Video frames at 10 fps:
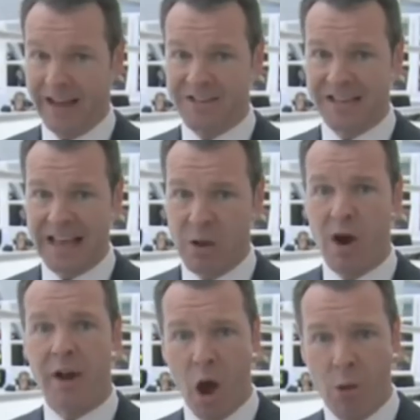And that is the
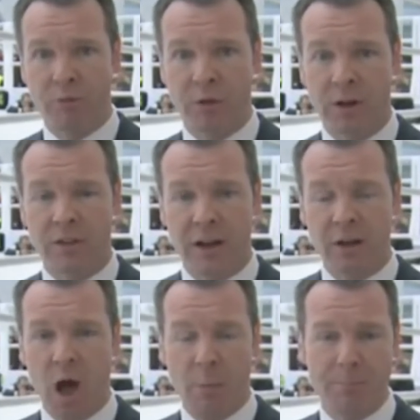key word, hopeful,
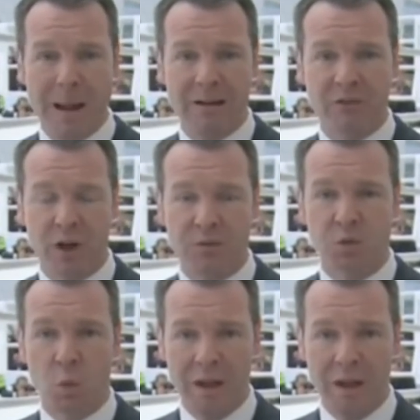that a pair of will